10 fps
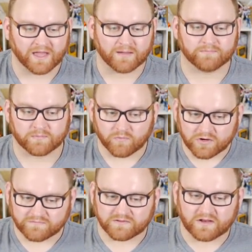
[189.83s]
Um, but
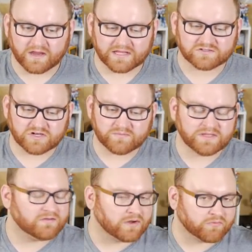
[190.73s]
more often than not, it's going to
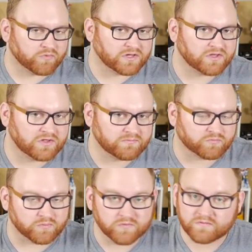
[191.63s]
be a really
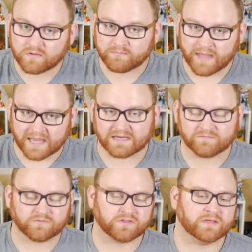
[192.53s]
good removal
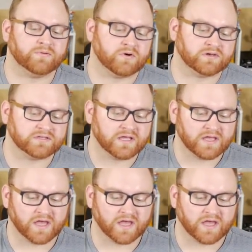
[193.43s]
magnet for the opponent